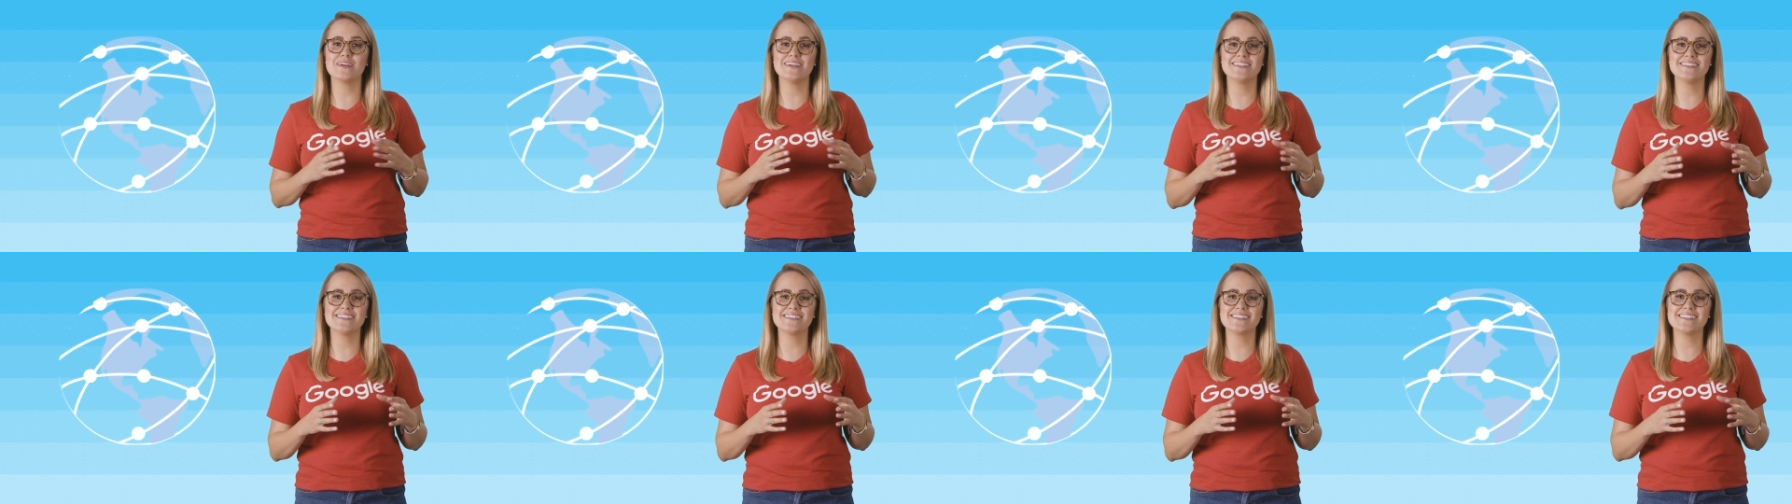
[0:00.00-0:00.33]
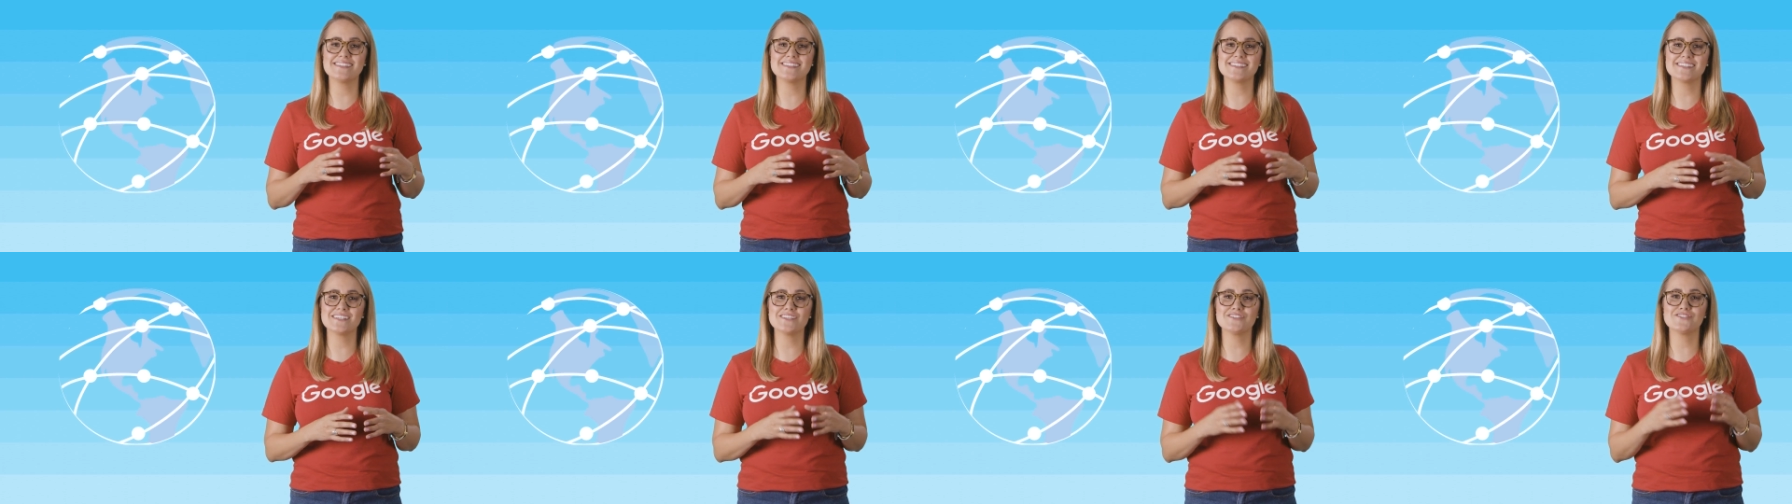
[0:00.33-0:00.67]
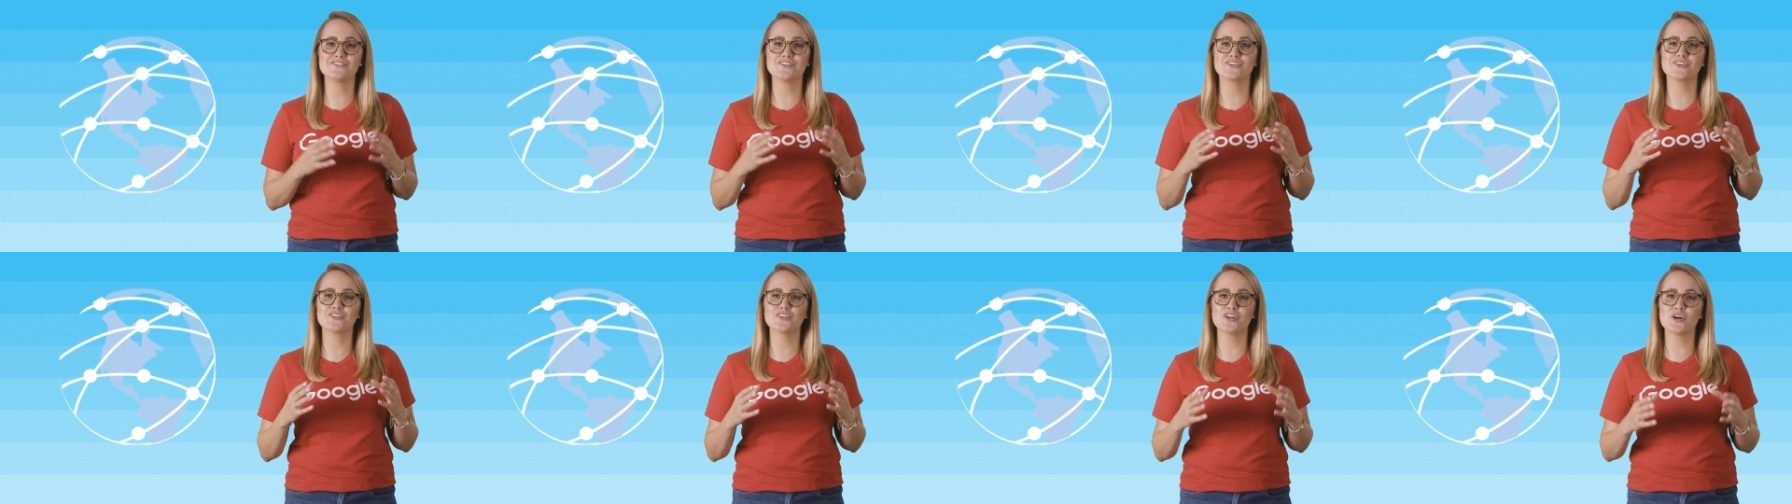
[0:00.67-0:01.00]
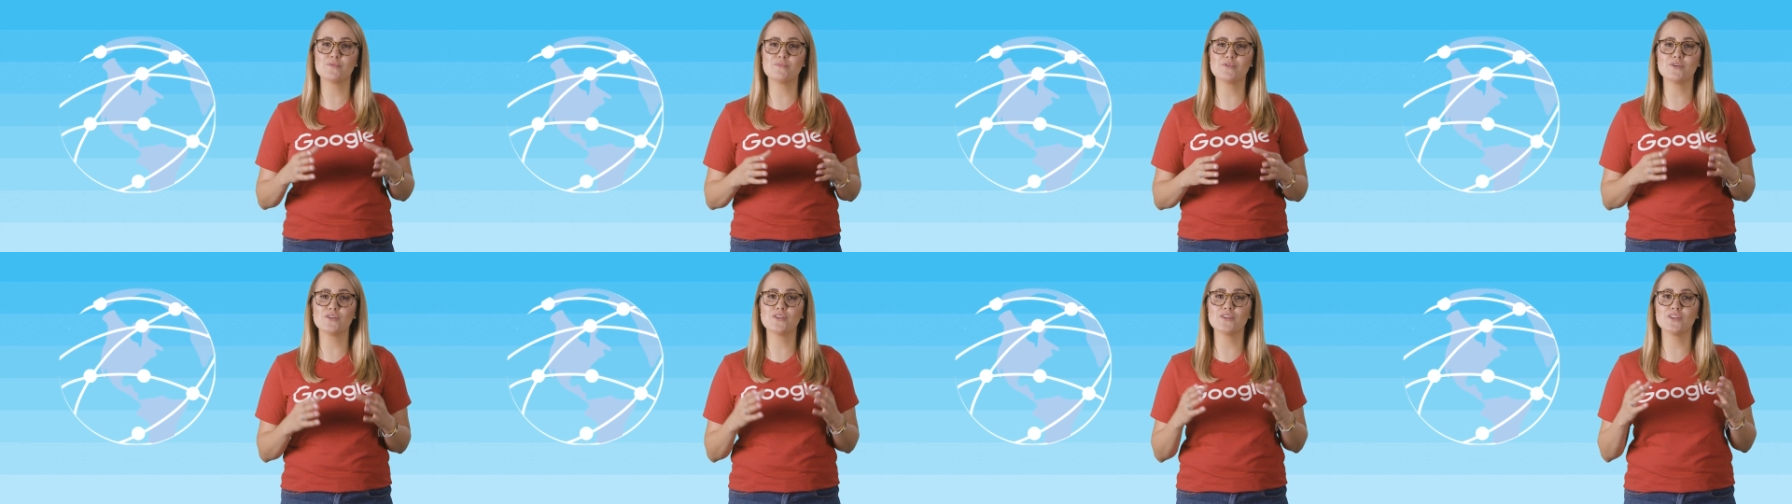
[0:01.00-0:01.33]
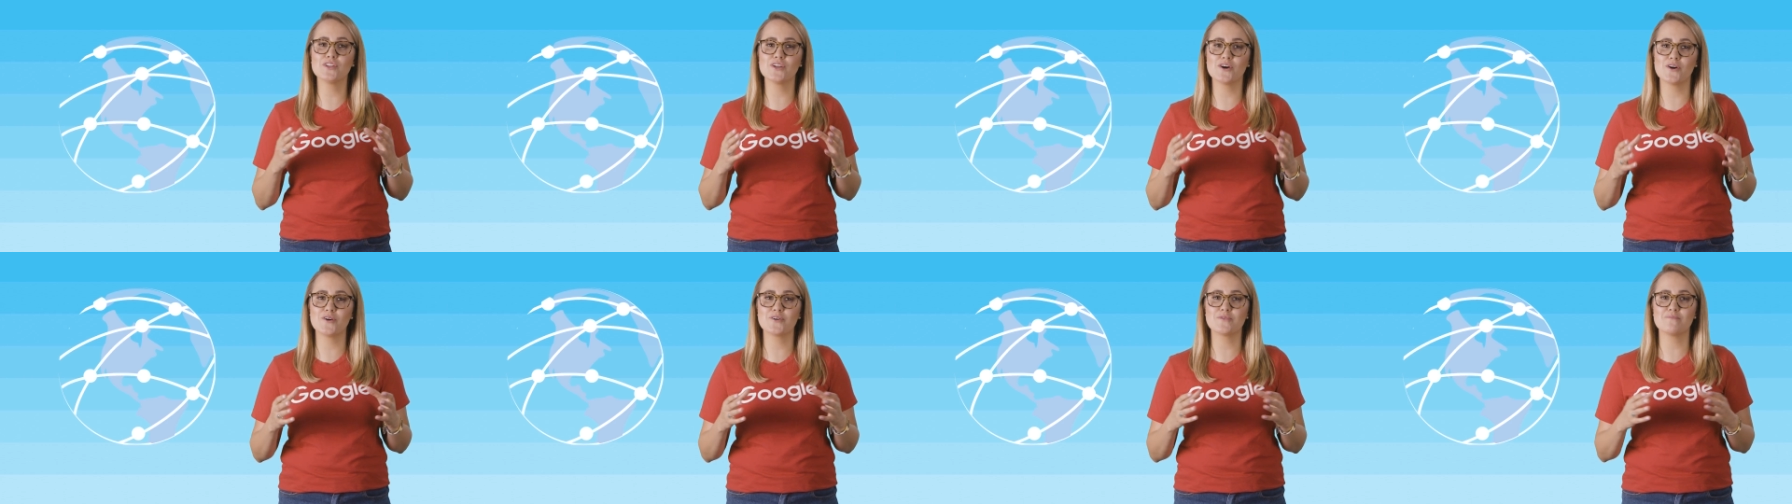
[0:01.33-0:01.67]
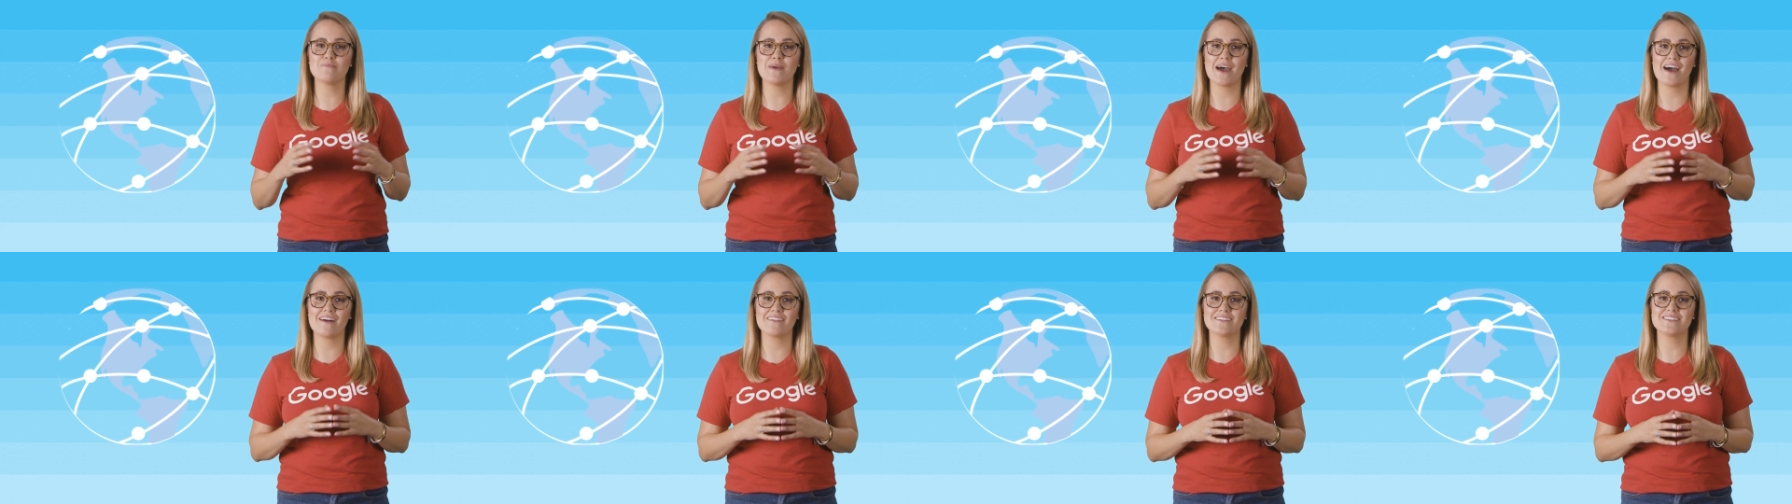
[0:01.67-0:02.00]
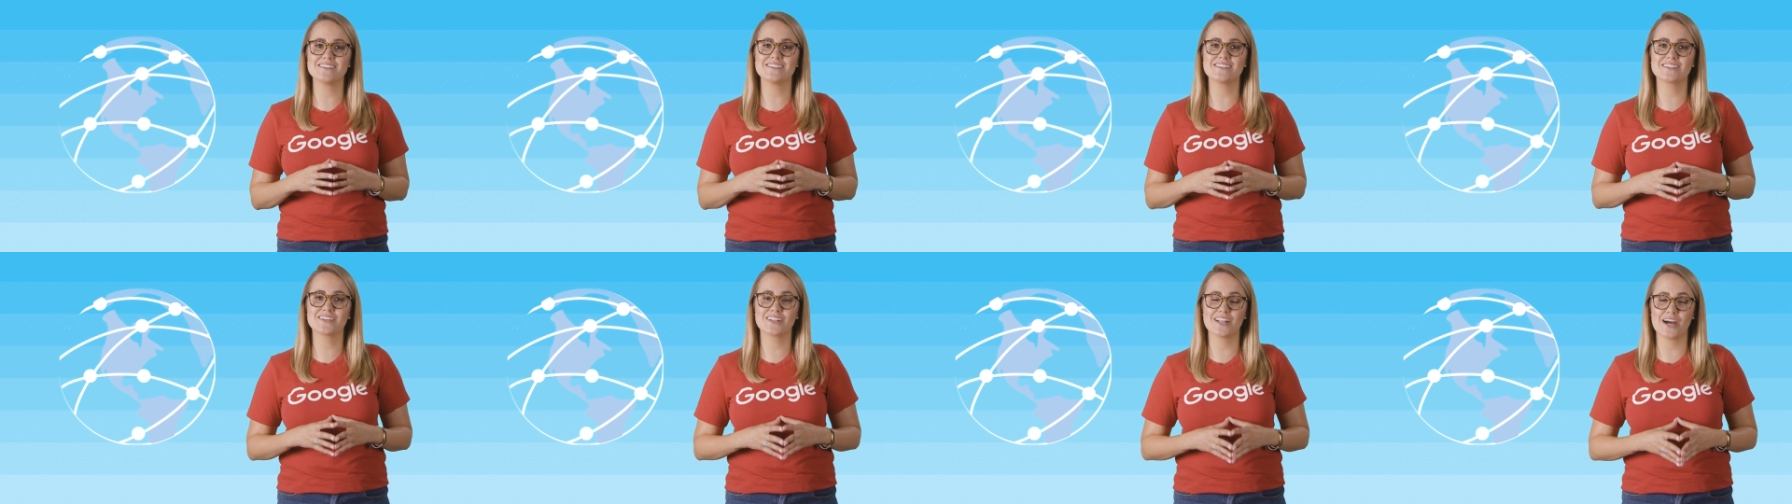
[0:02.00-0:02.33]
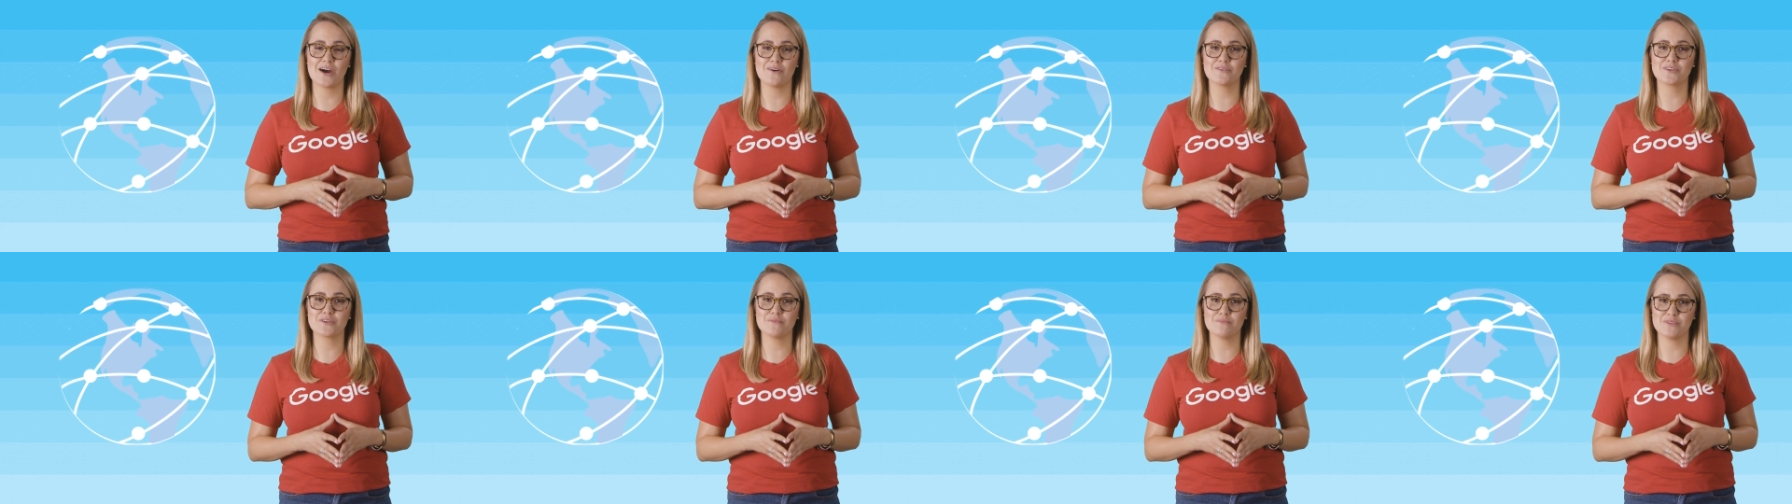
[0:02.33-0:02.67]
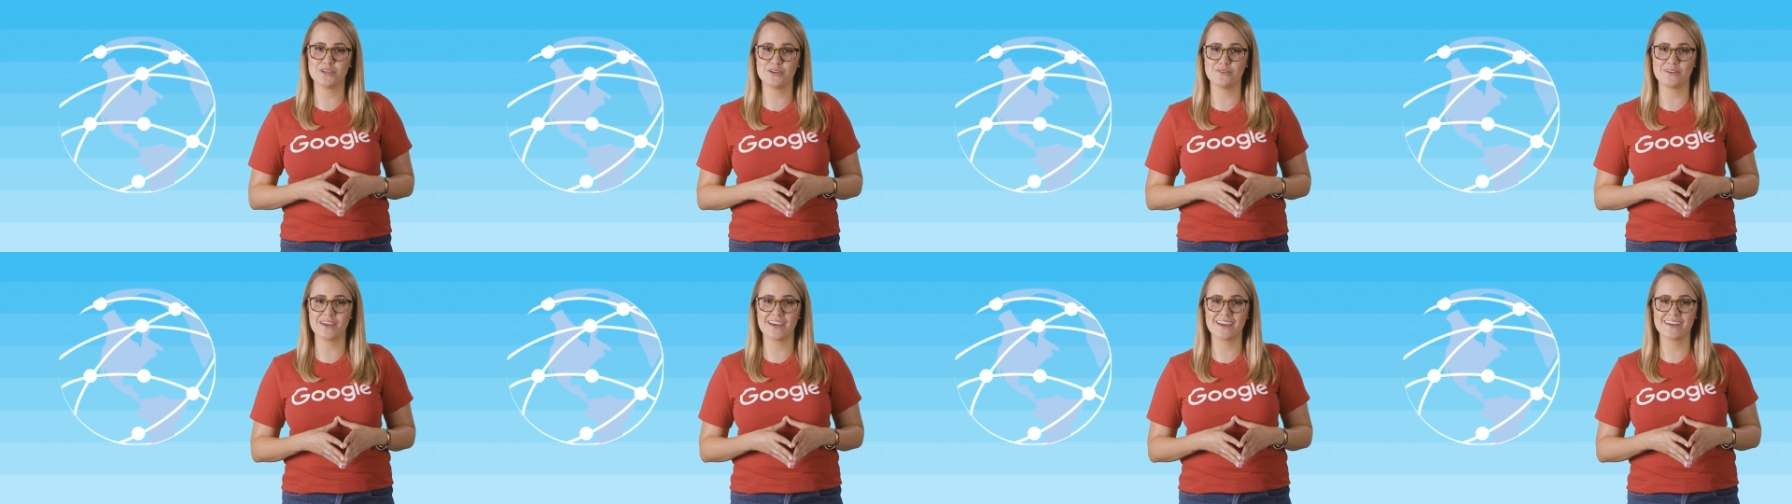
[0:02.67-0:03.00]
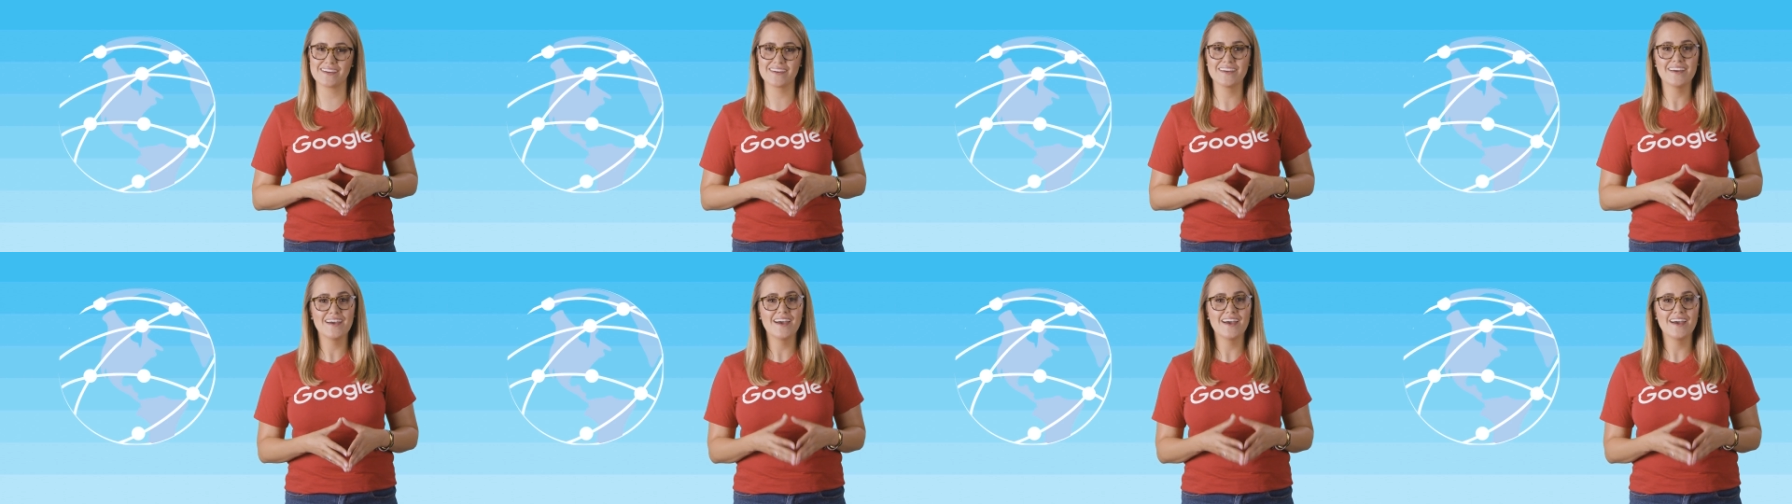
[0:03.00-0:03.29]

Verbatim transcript: instances to global load balanced cloud computing.